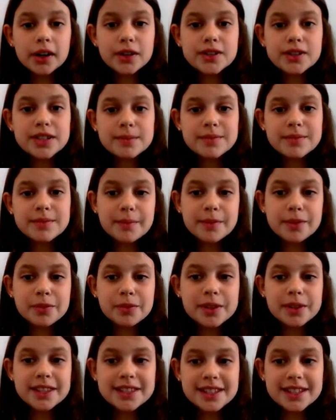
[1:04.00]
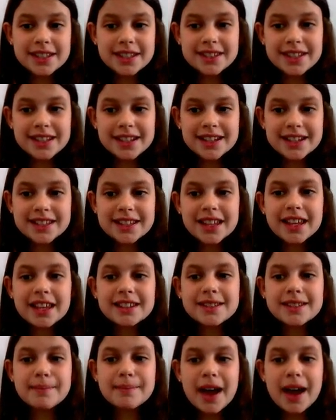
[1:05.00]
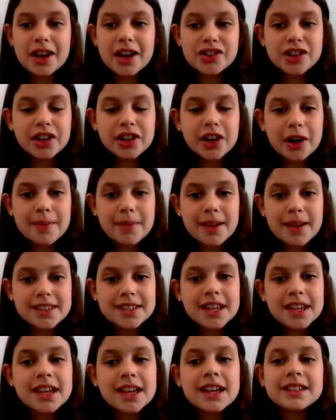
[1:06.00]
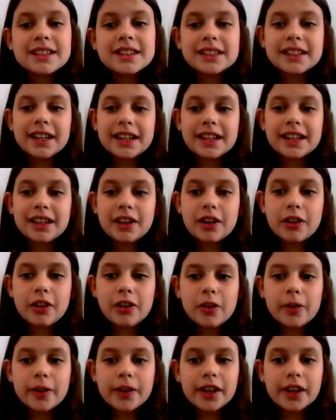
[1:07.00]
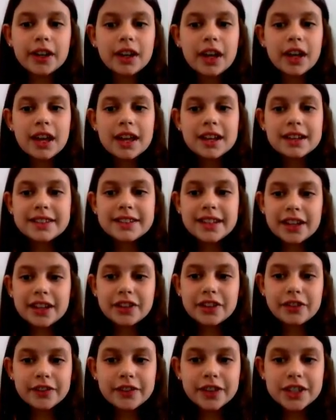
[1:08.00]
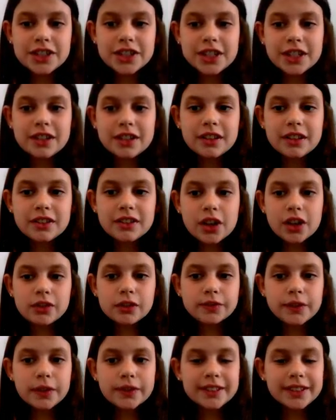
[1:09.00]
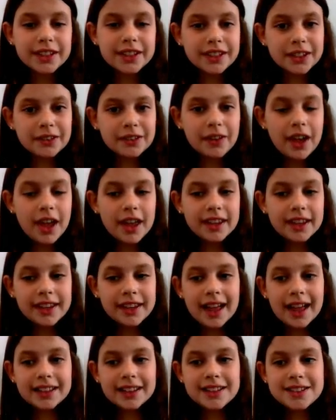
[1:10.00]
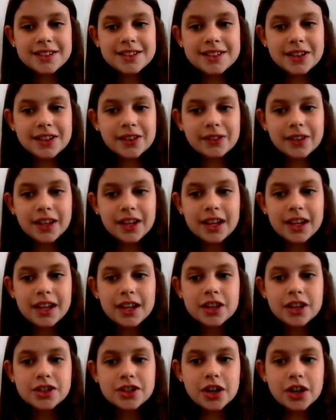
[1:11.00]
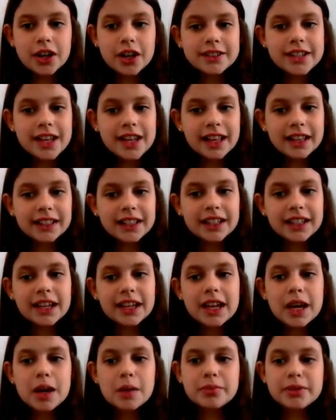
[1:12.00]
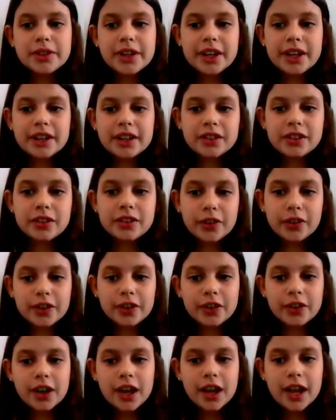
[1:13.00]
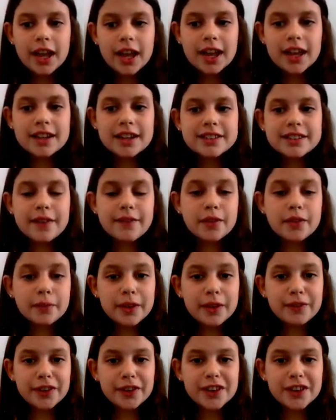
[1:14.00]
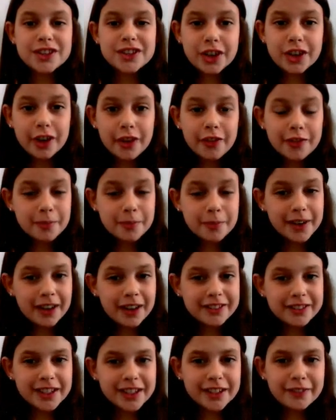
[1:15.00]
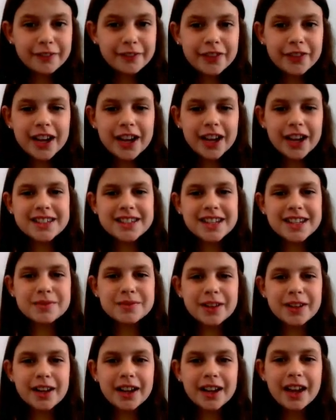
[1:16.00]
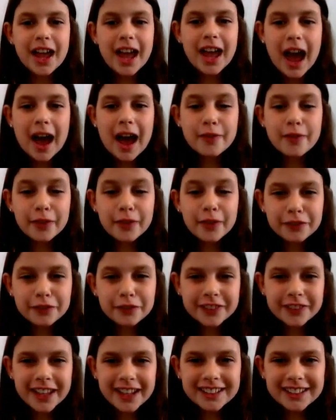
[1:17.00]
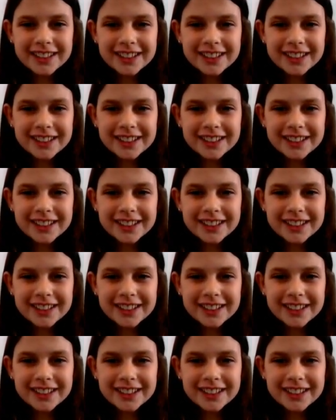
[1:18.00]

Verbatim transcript: September 26th, is Sebastian Gomez, Delaney O'Coin, Daniel Ritchie, Noah Rotino, Callie Stone, Sean Telly, Brianna Turner, and Devin Weaver. Sorry for pronouncing any of your guys' names wrong. Have a wonderful day.